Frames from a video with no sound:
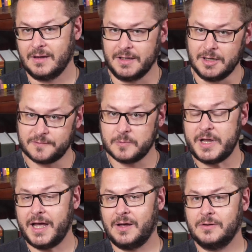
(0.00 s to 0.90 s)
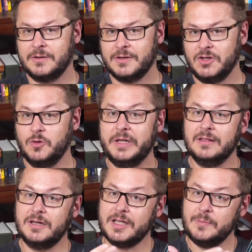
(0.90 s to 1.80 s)
A year from now, you'll be
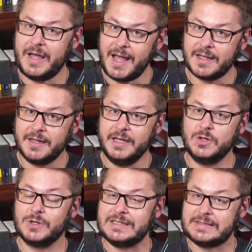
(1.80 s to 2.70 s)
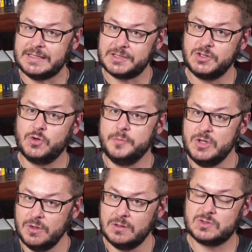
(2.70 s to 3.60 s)
looking back at your decision to
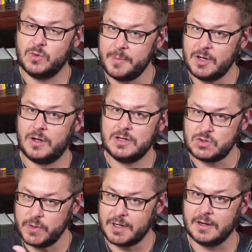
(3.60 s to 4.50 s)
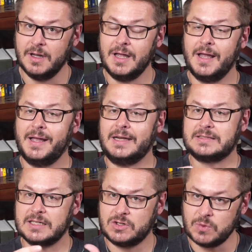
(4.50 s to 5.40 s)
abuse women on Twitter
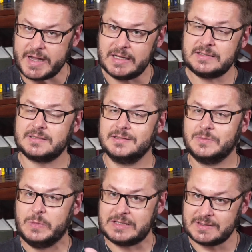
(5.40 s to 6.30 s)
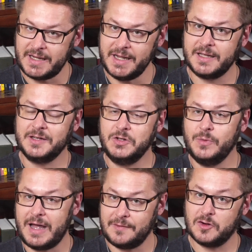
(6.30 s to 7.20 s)
as the greatest mistake
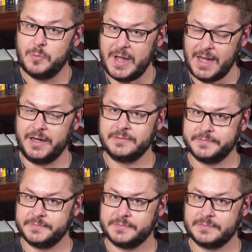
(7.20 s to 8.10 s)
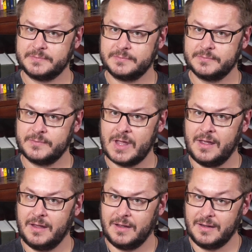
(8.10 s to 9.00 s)
you ever made.
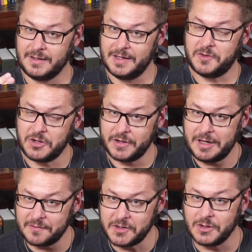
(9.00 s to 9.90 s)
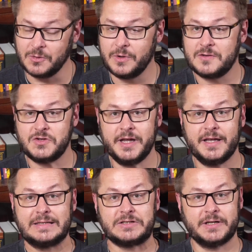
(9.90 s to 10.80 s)
And given your interview with Sheikh
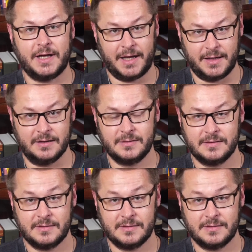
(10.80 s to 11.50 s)
Yasir Qadhi,